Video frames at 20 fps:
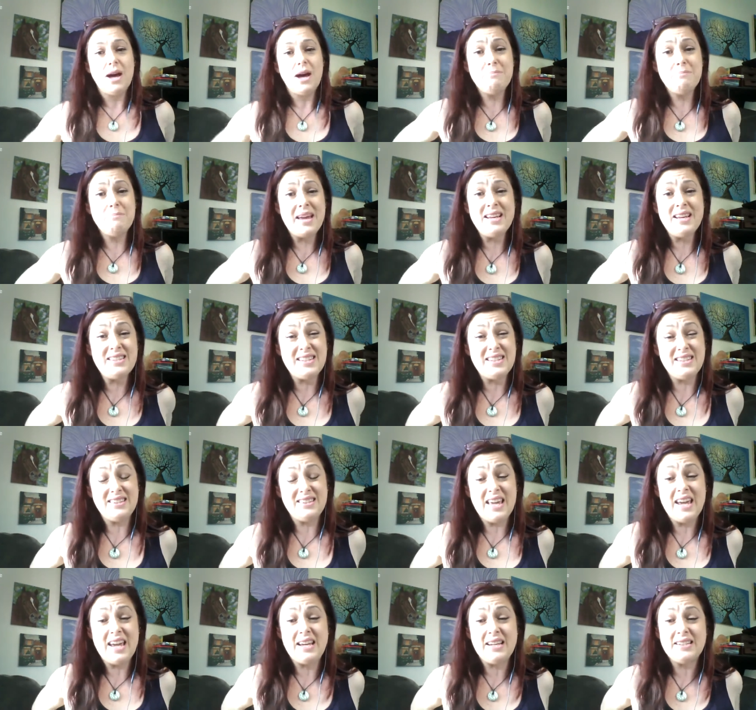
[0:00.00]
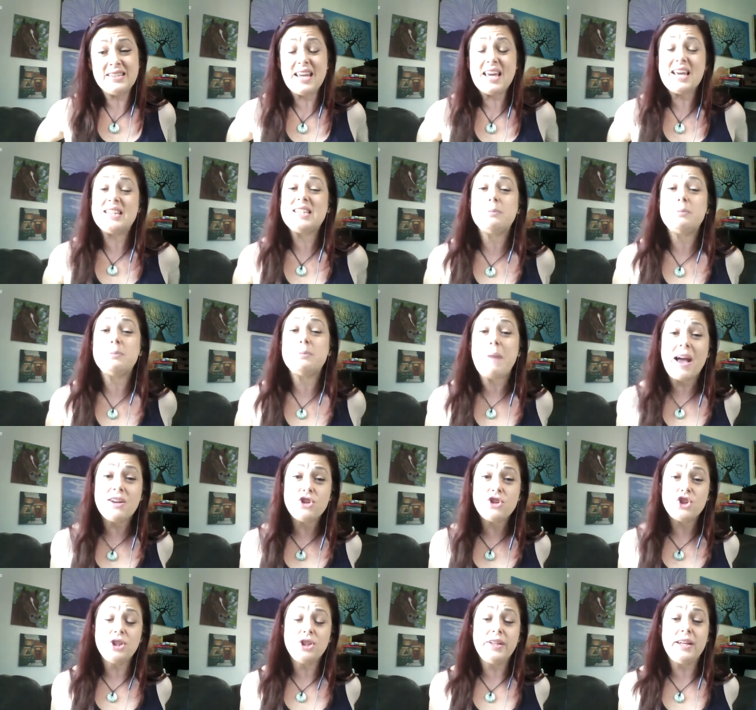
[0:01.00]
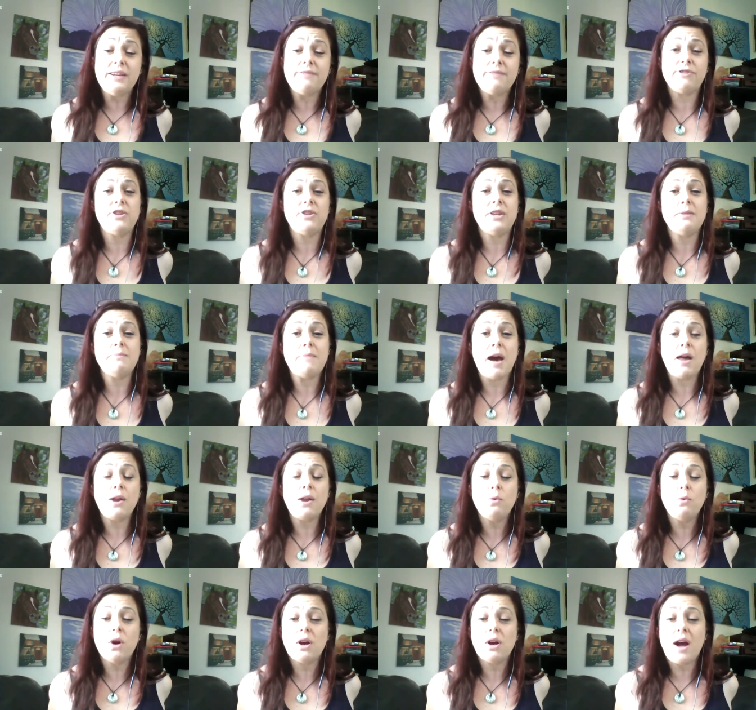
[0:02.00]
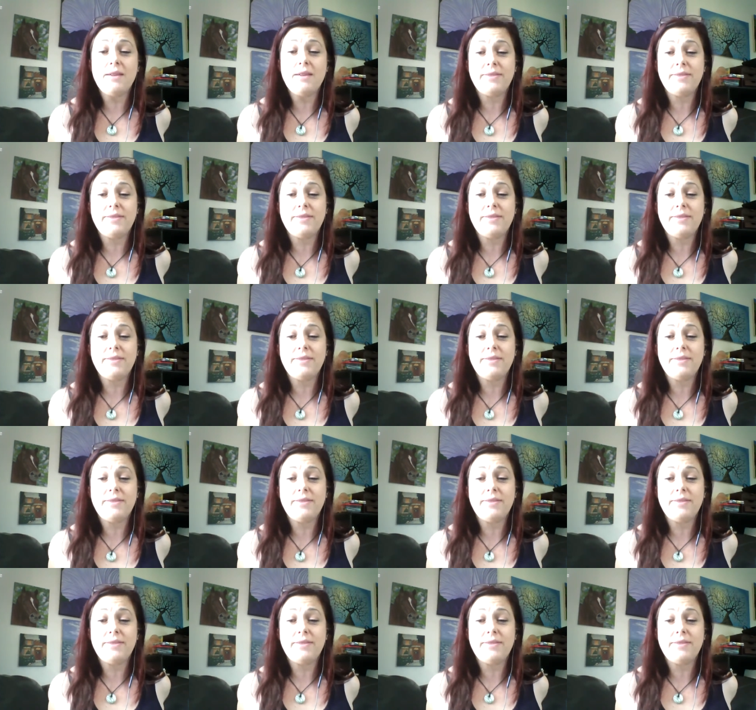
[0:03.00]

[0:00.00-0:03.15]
amazing things, especially for the amount of work